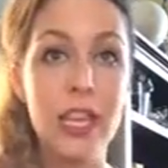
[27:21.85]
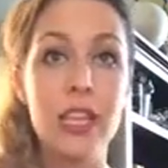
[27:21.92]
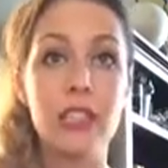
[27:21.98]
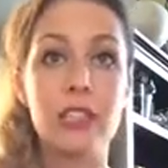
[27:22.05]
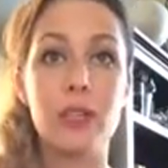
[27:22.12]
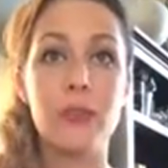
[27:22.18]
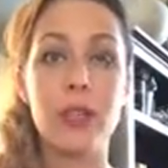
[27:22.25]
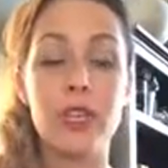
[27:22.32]

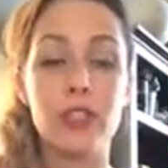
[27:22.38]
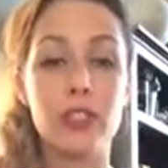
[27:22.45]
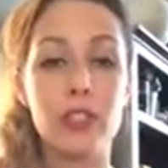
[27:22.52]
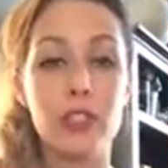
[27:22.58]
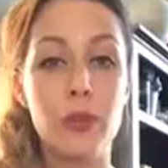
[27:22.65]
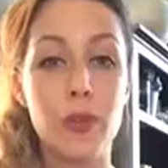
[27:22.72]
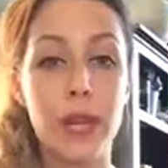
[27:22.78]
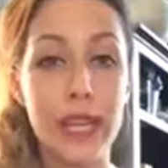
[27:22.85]
So make sure
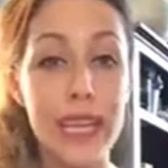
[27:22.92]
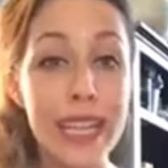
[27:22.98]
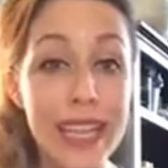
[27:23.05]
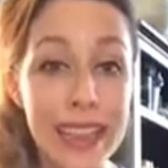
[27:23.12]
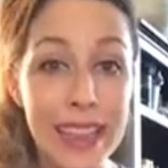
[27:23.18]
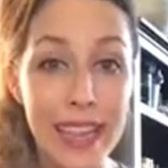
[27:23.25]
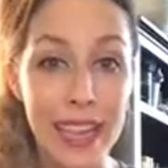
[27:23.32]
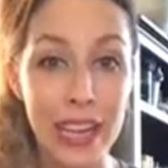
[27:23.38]
you are
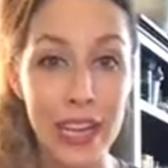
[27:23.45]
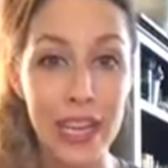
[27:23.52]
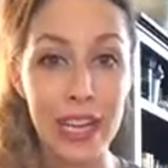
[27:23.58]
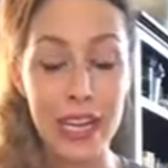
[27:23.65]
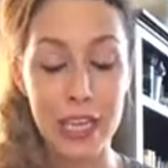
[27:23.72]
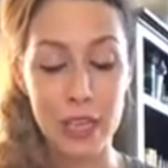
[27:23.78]
in there.